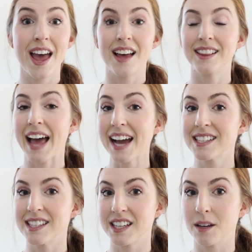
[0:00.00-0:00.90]

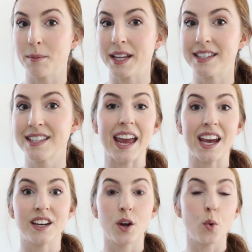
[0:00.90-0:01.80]
lax ligaments,
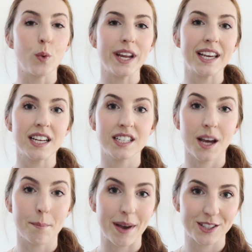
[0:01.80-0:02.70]
and weakened
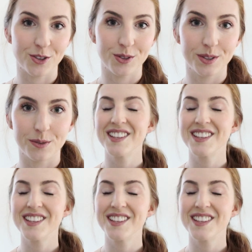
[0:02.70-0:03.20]
muscles.